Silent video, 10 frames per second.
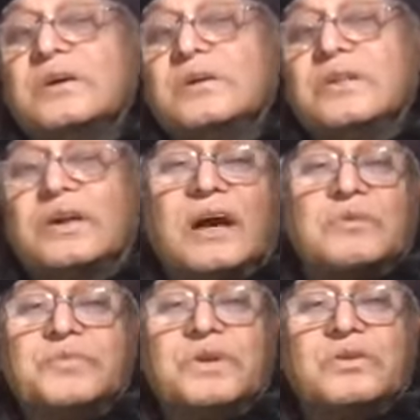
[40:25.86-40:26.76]
that I
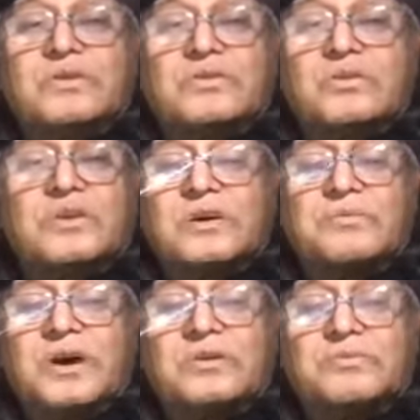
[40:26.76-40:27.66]
have been talking
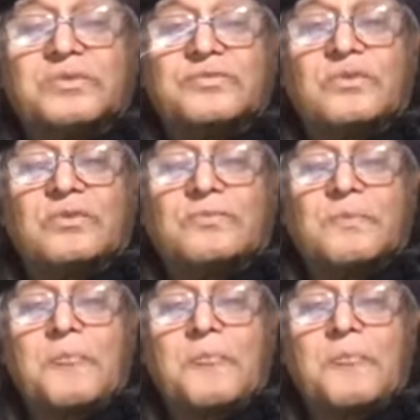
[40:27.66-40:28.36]
about before.